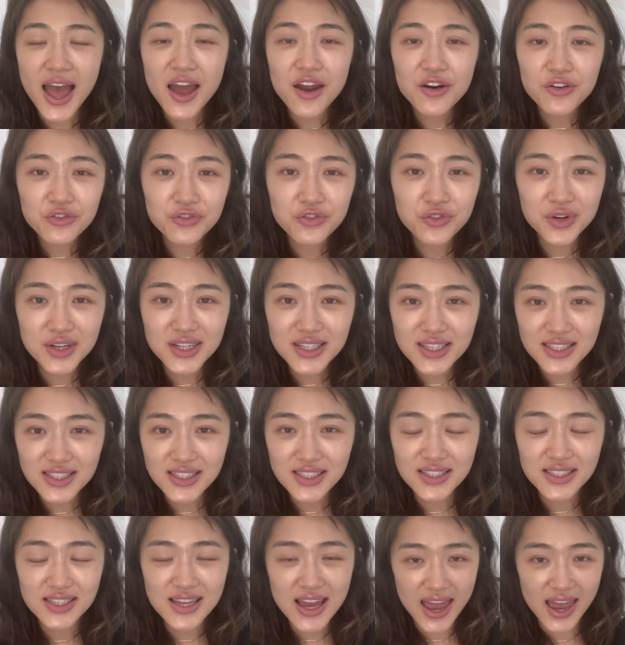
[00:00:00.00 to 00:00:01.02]
every
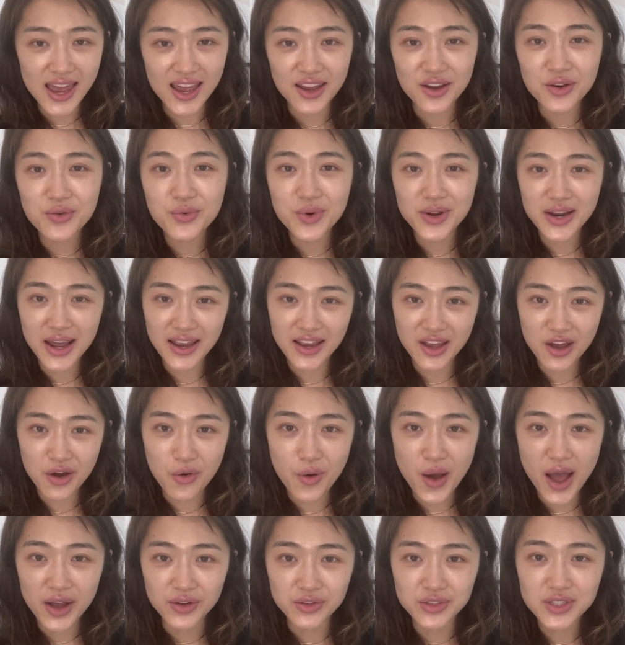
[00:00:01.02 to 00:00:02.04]
day when I
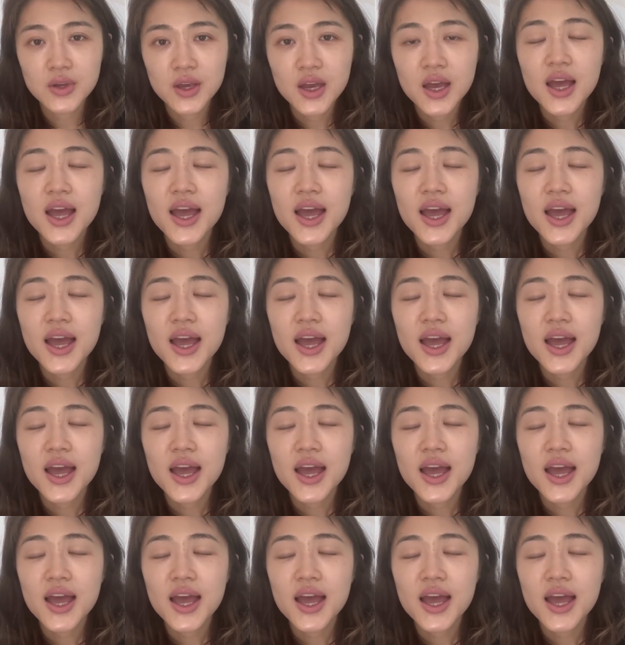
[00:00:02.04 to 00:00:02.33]
go out.